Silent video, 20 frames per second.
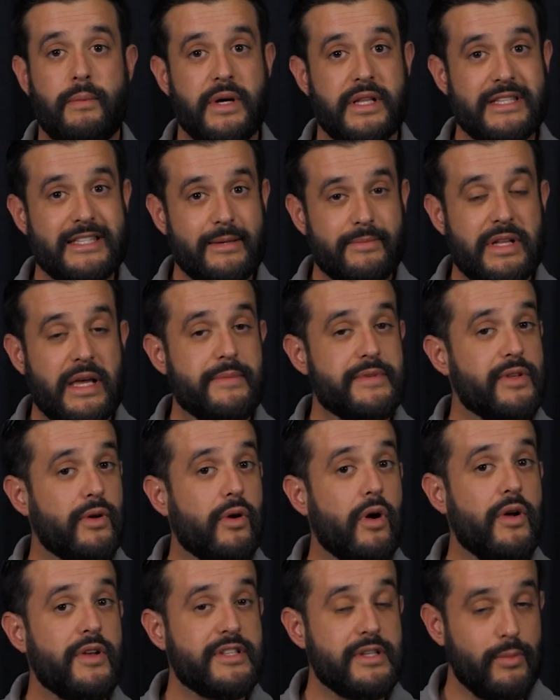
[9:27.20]
But sometimes they'll
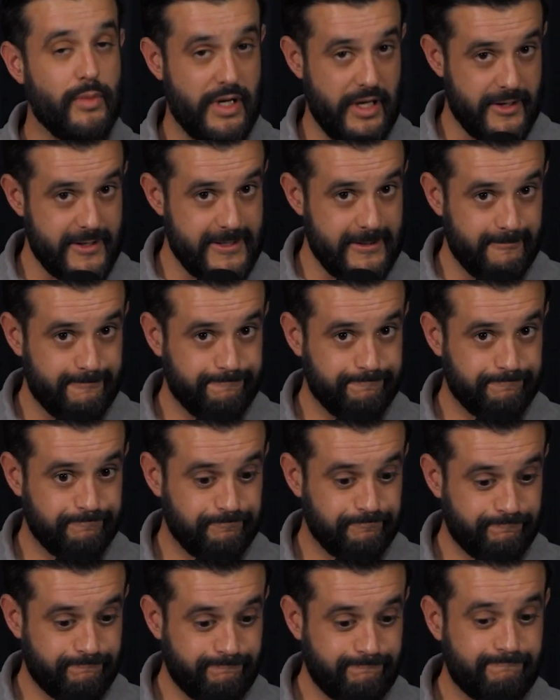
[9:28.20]
call someone else.
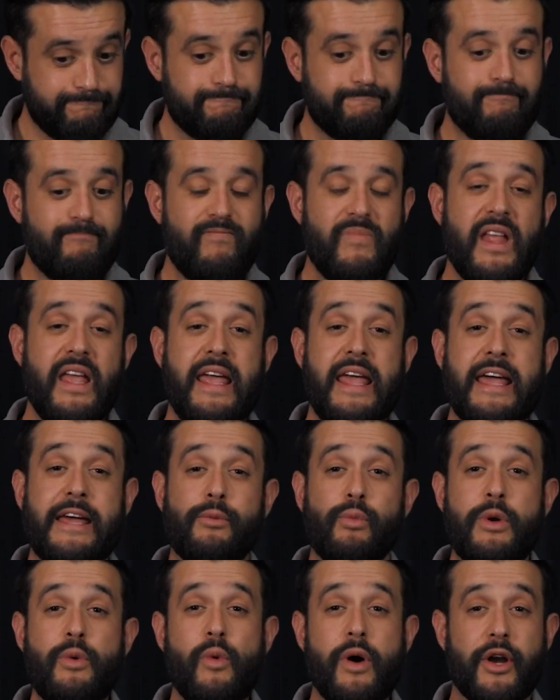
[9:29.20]

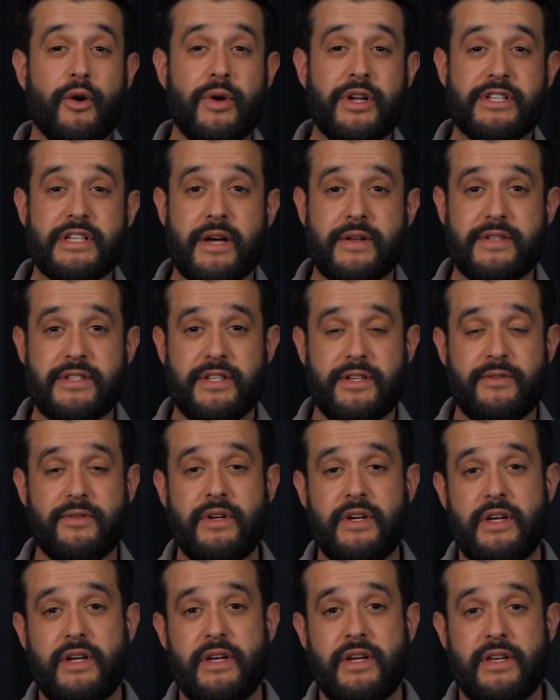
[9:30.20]
And we want to reach out to you
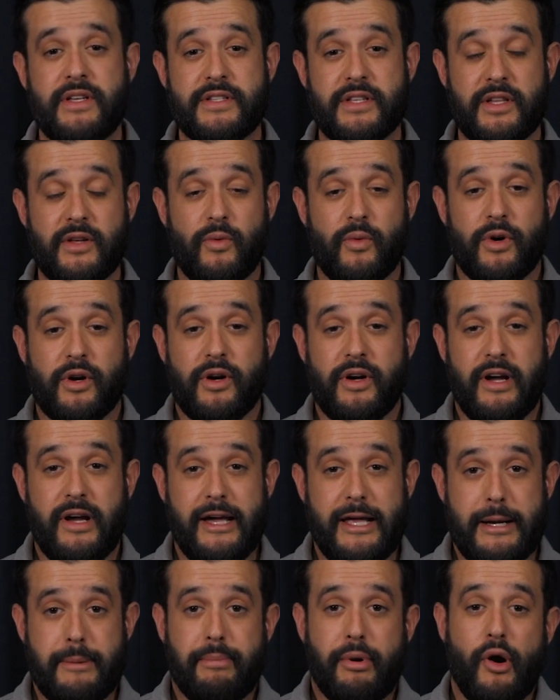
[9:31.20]
so that we're
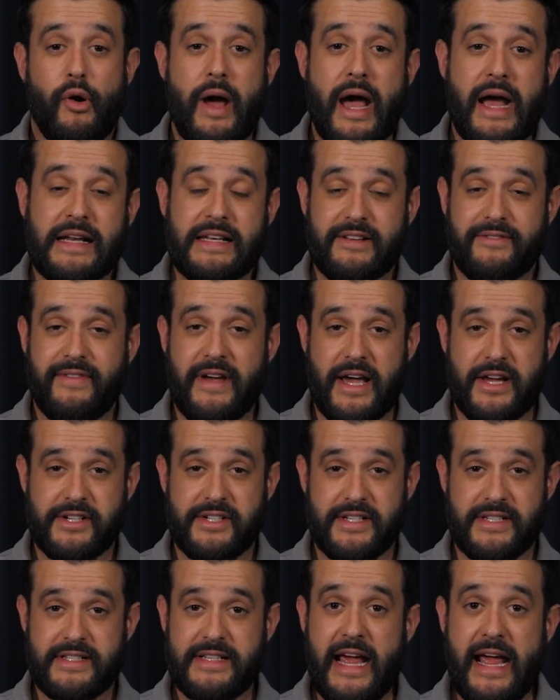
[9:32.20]
in a proactive
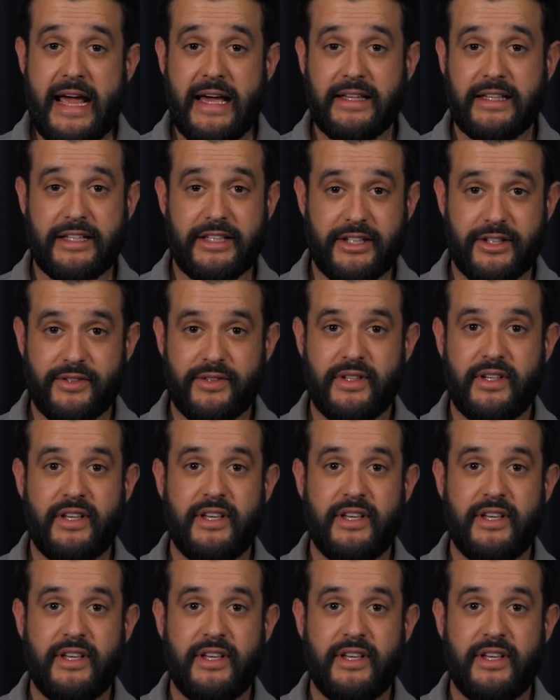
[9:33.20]
fashion telling you,